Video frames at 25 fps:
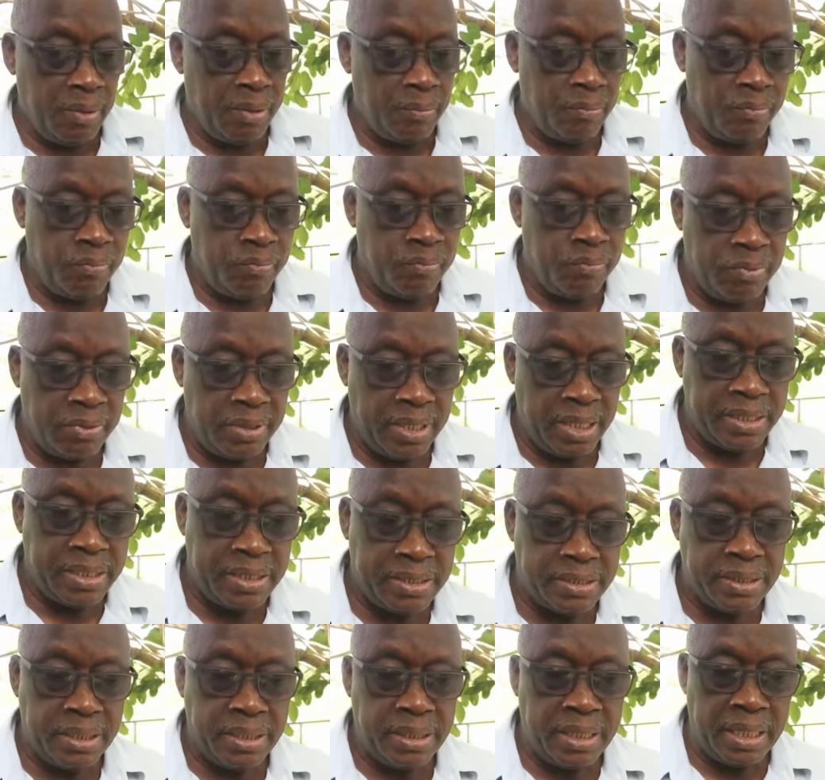would like to
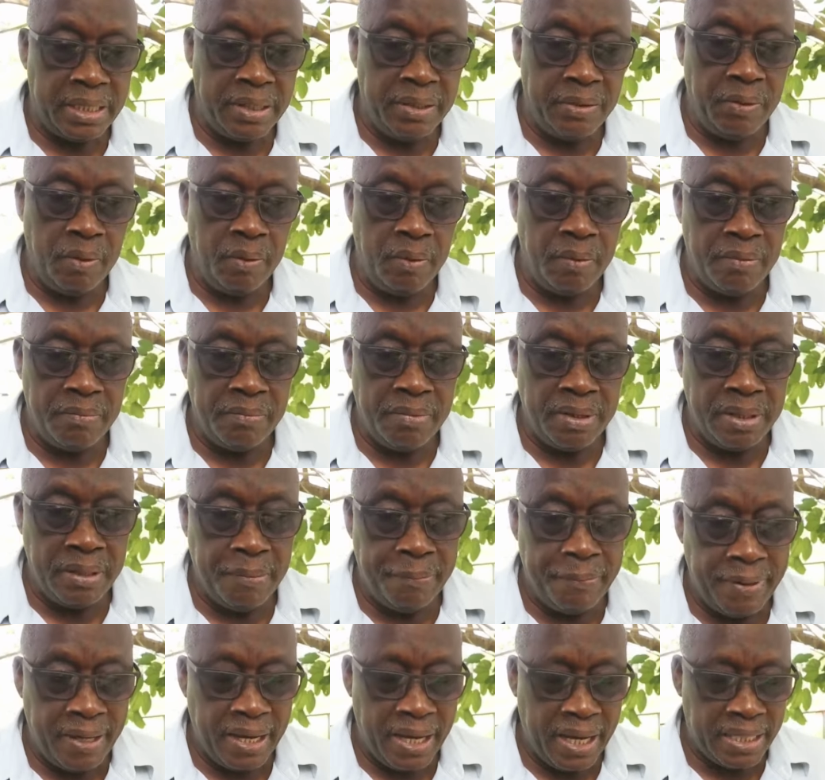say that, you know, in the
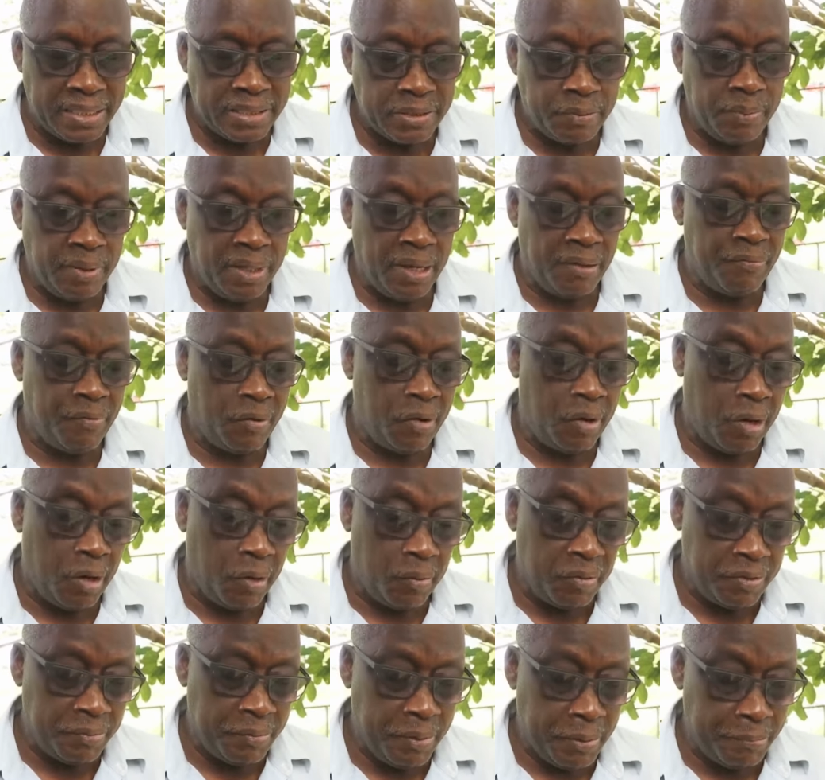BAS, we have
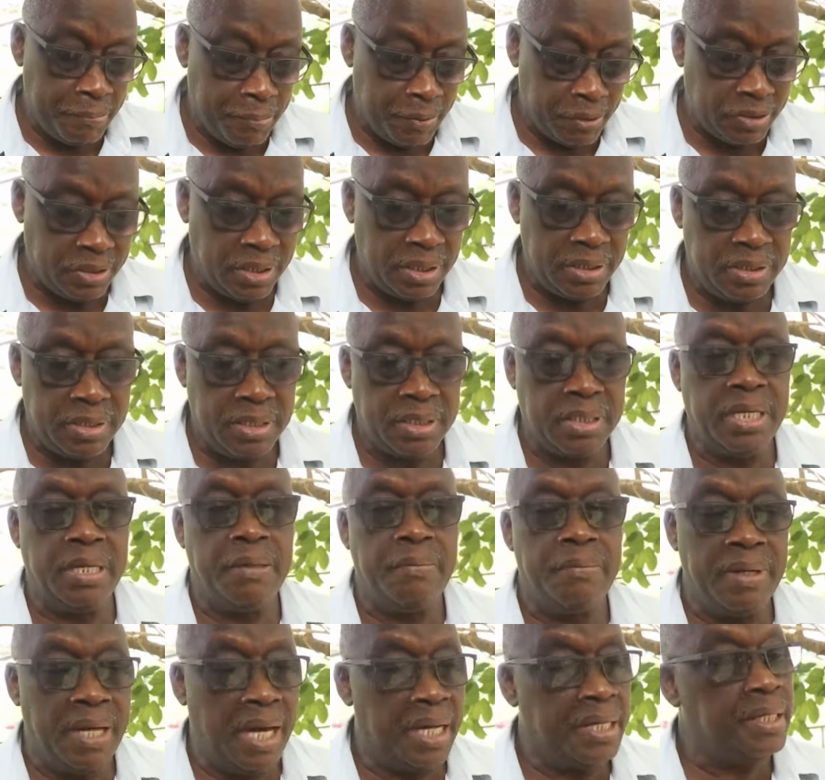always been pushing to
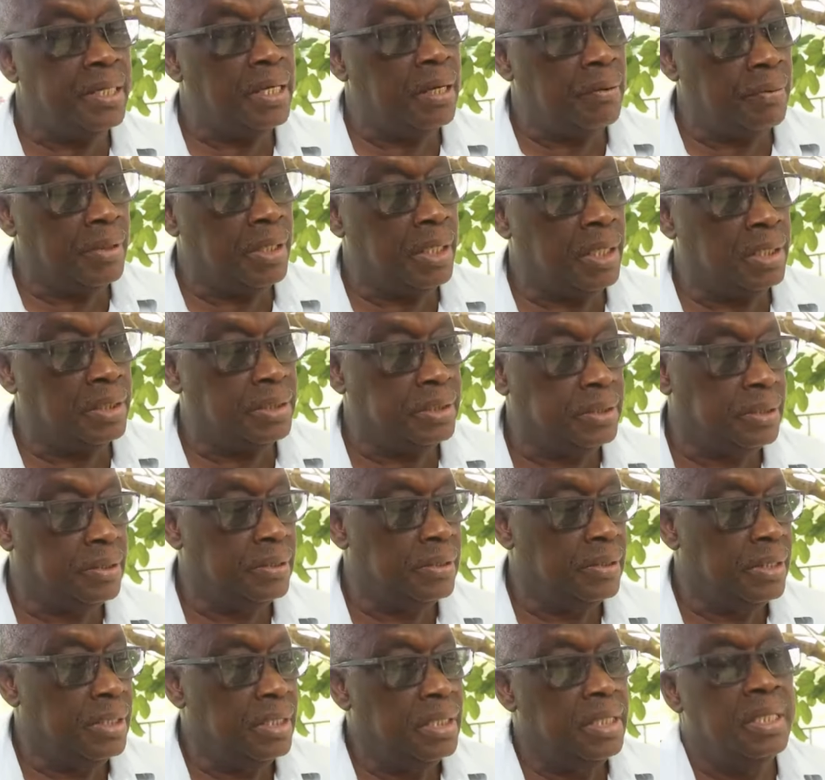keep land in agriculture.
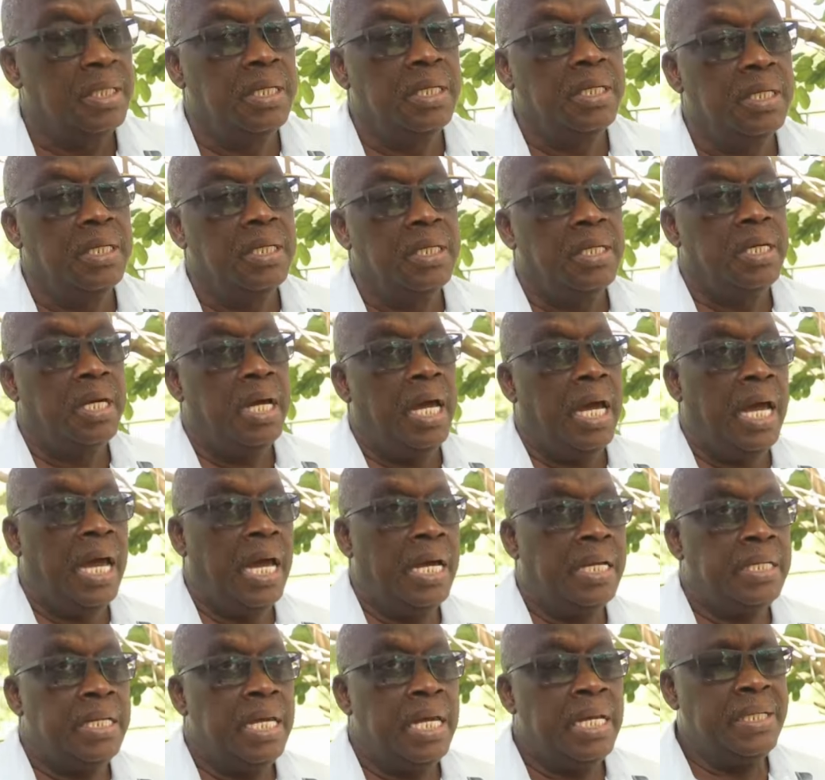
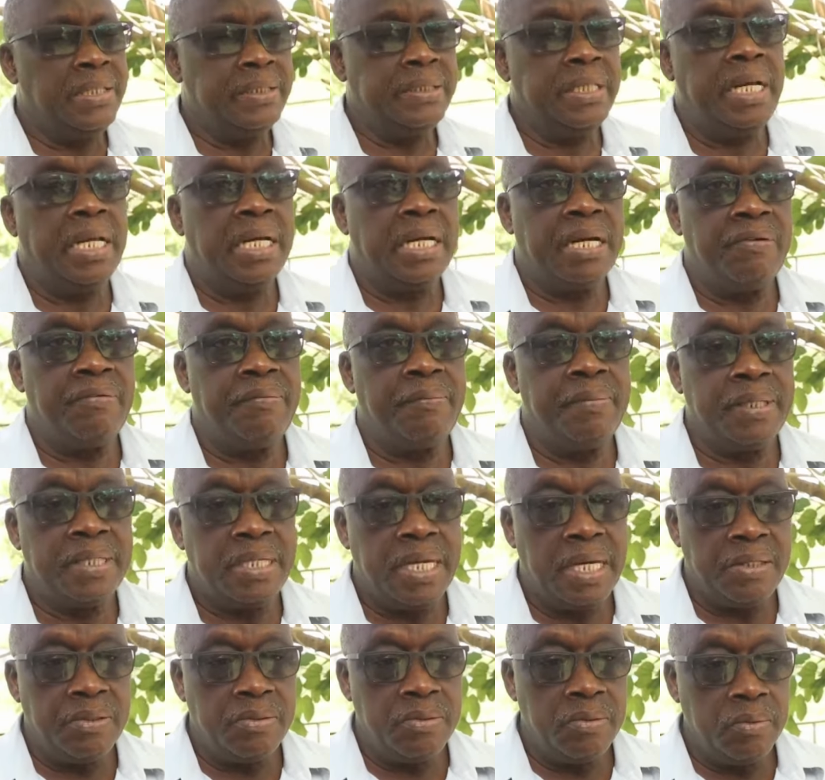And anything that government
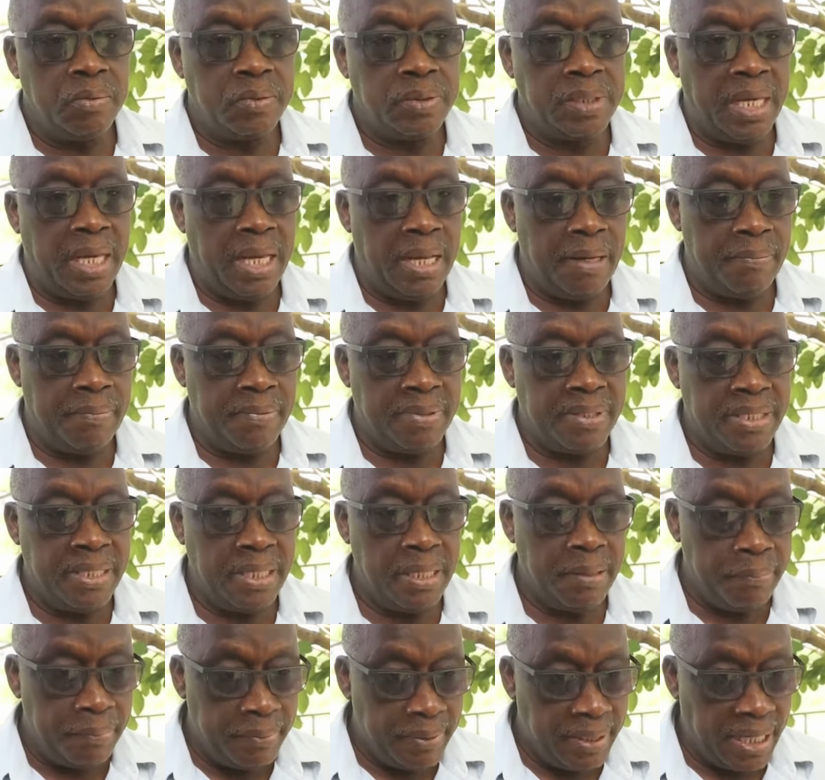can do to help
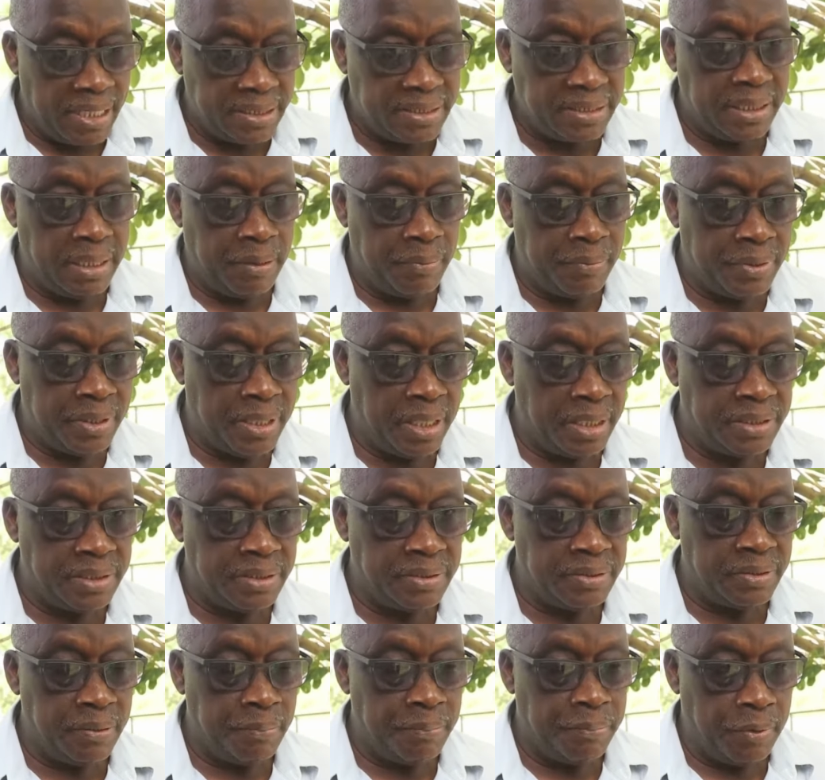keep lands in agriculture
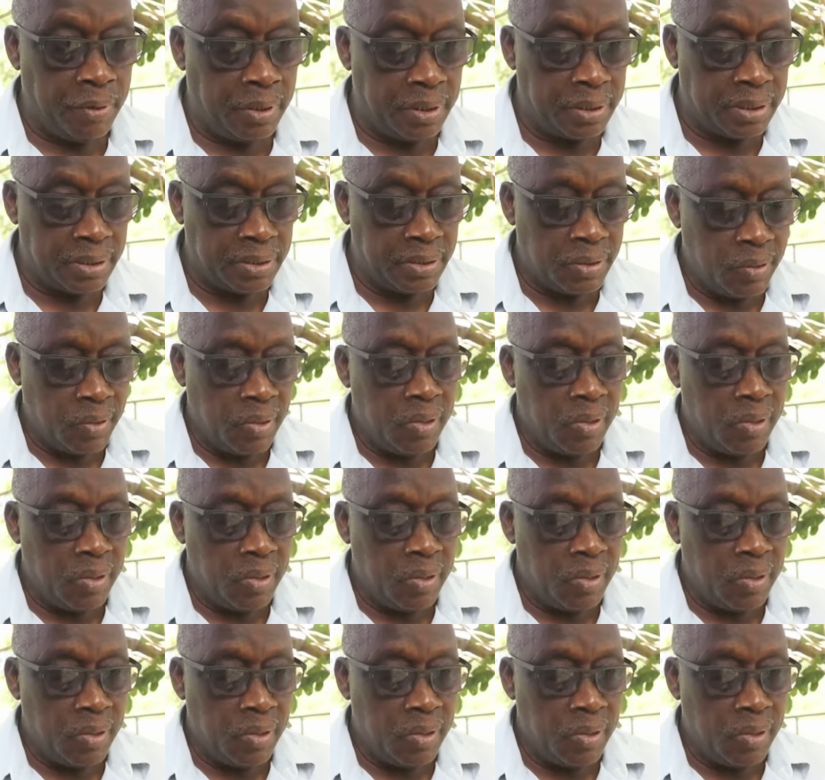is important.